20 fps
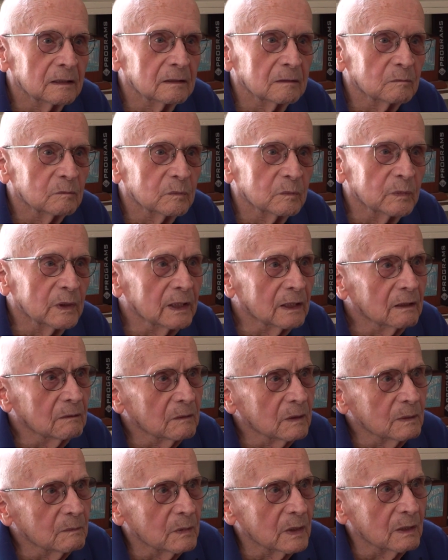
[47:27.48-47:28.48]
Yeah.
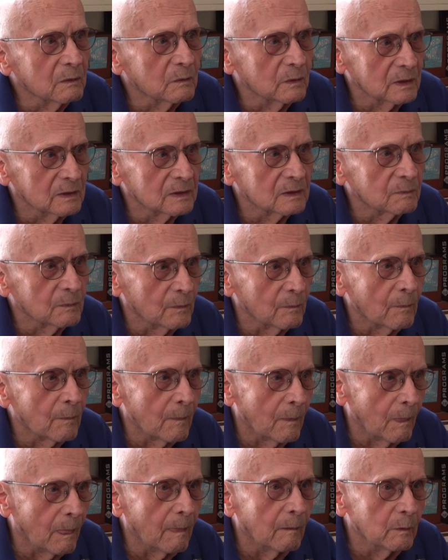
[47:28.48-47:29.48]
But it was,
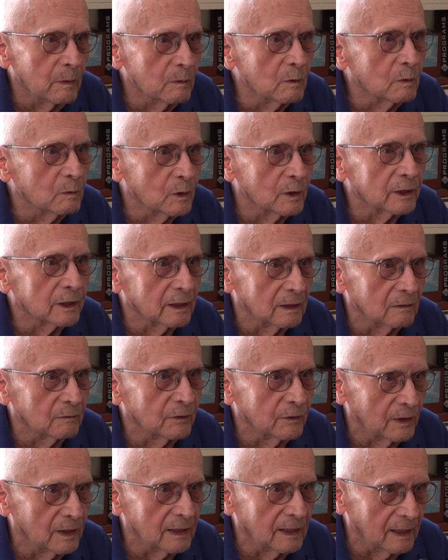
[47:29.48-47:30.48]
we were
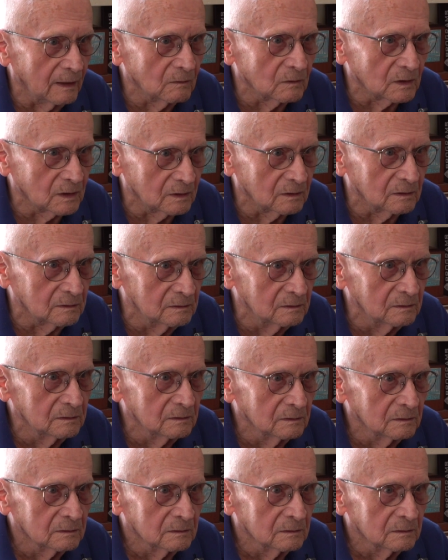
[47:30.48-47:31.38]
working for the council.